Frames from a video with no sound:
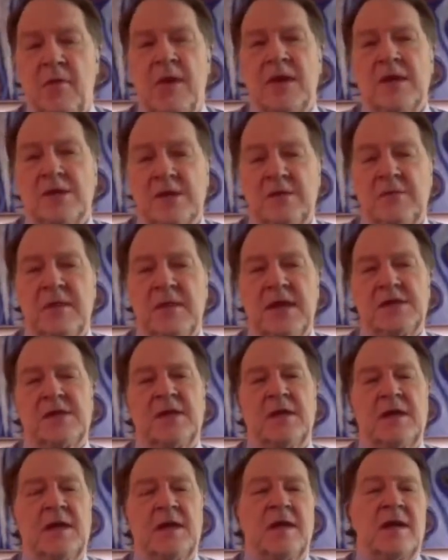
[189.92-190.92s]
arrested
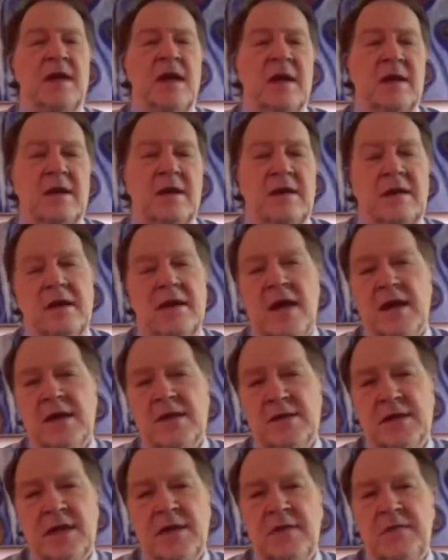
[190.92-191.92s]
basically and taken into
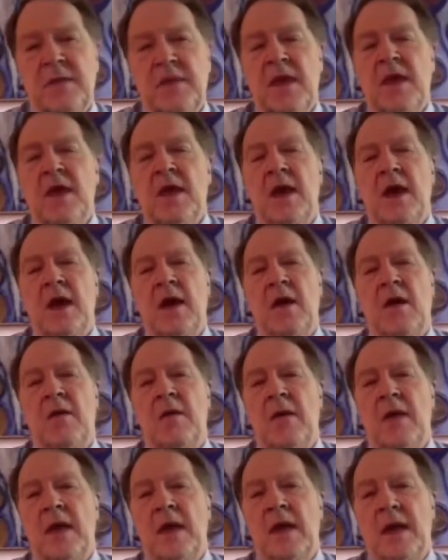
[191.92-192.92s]
custody.
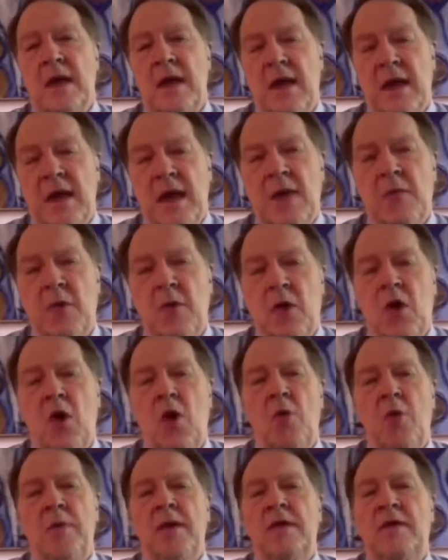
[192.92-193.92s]
Again, we're
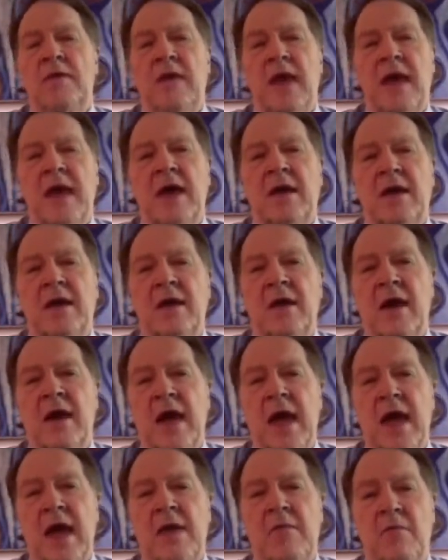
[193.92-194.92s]
hoping that
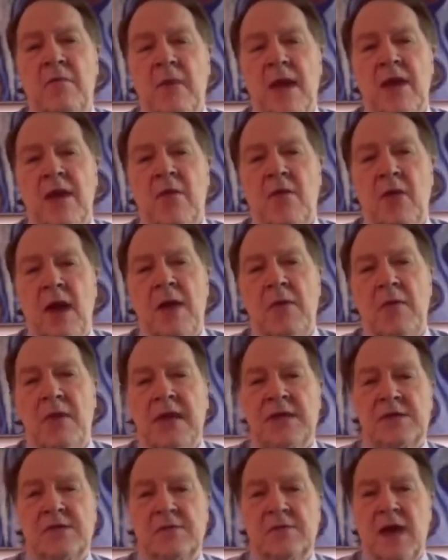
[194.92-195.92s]
Brandon Raub will
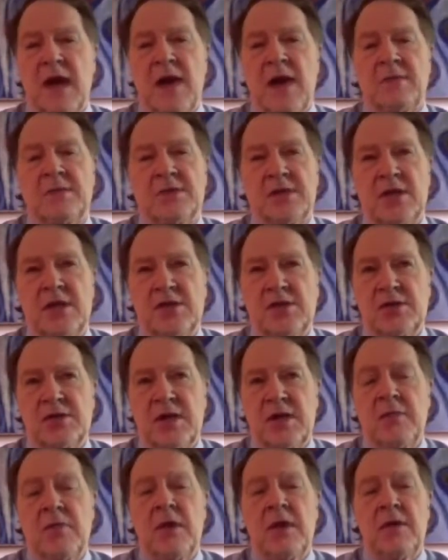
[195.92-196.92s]
get some compensation.
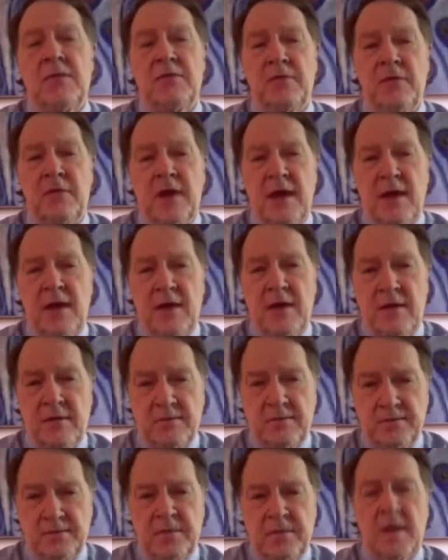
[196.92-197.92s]
They put him through hell
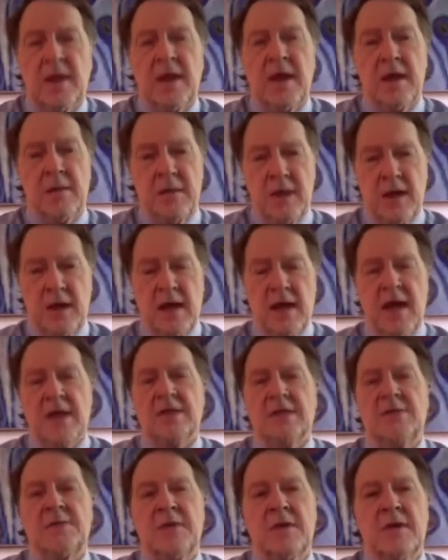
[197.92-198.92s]
in a mental
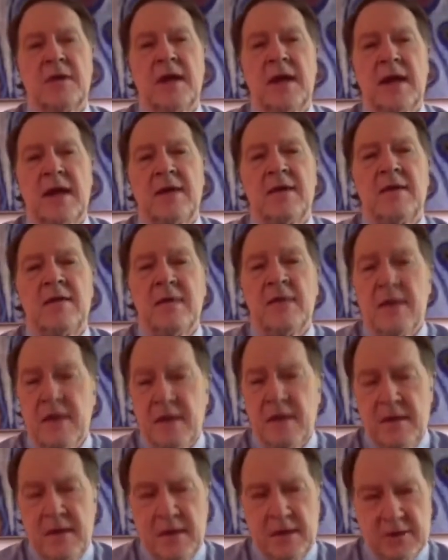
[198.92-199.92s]
hospital, and
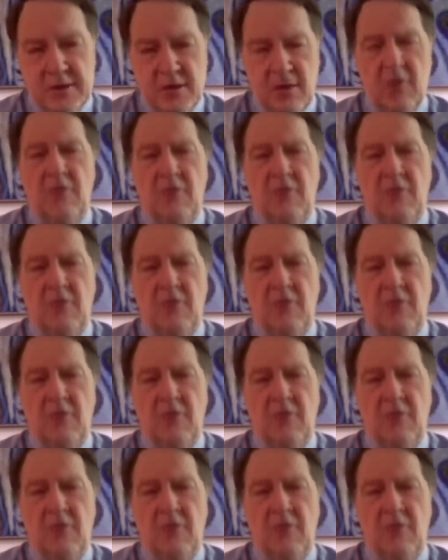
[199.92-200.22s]
his